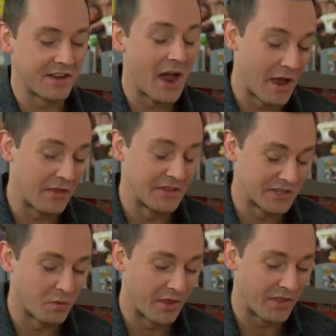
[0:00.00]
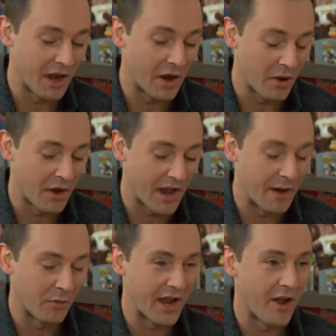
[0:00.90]
and this is one thing I kind of want to
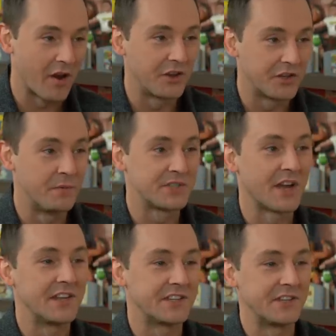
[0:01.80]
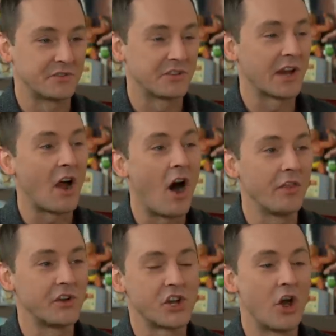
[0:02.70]
hammer down on too, besides teasers, like on
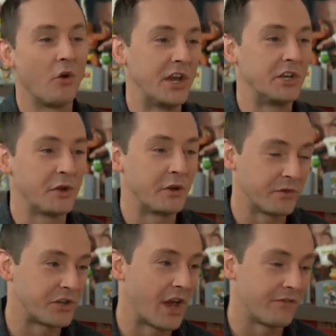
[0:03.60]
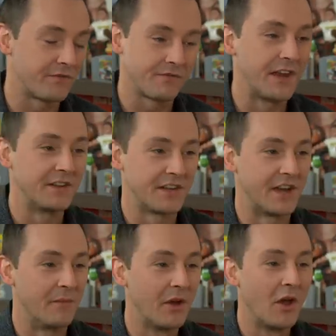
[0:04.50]
the show each week with Jeff and
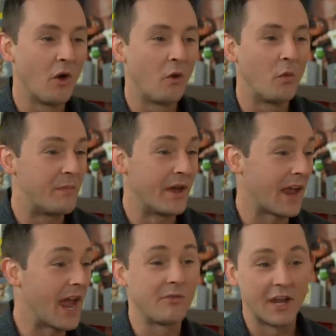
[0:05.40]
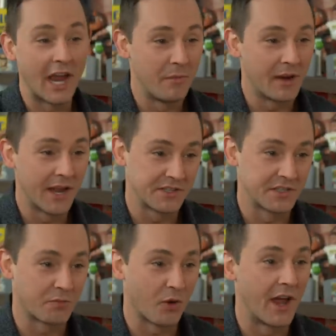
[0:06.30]
Tim, we pick every game against
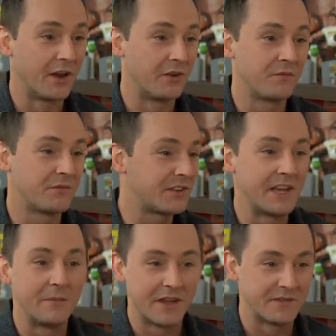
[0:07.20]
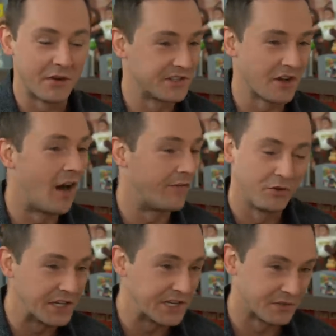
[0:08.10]
the spread. Tim gives out his
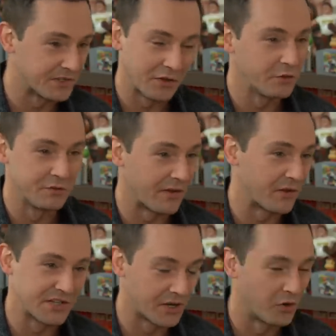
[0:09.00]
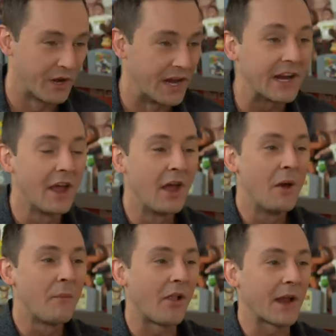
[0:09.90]
awful teasers that lose every single week.
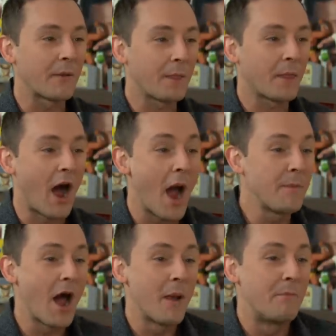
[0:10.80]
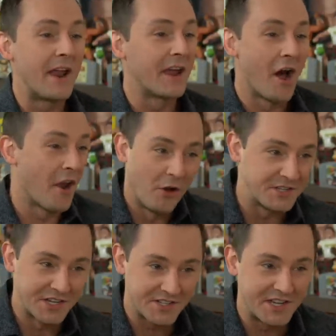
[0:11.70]
But, like, I'm not betting on all
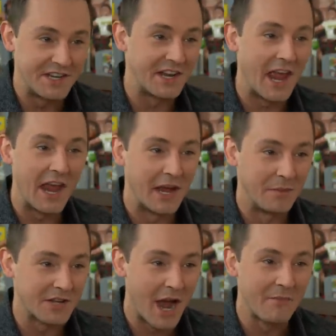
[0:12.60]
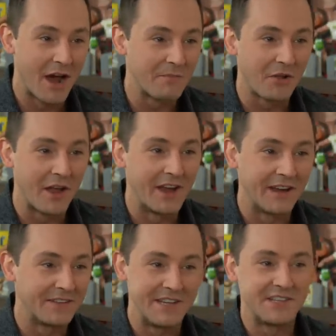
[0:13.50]
16 games. I'm not
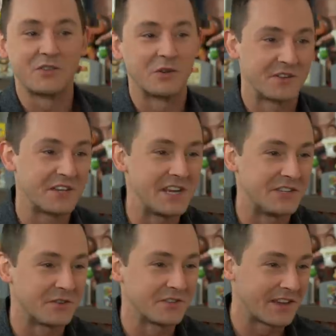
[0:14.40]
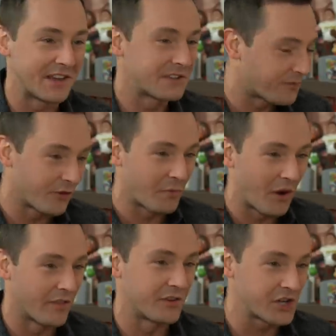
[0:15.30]
playing these sorts of teasers. Like, that's for
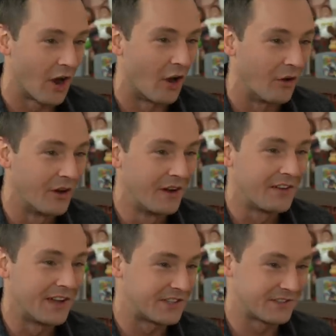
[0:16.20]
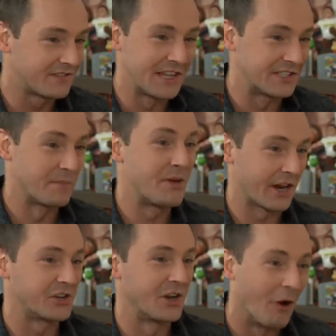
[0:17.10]
part of the show. It's a
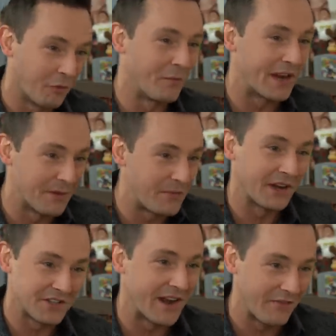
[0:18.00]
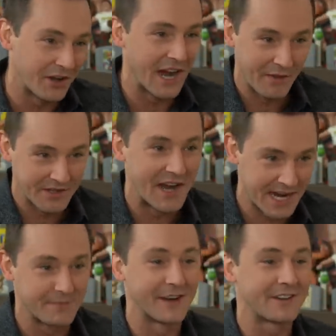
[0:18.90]
pick show. We're making picks on every game. That's the
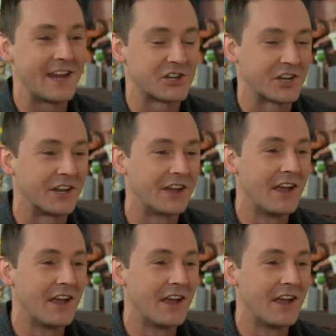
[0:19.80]
expectation.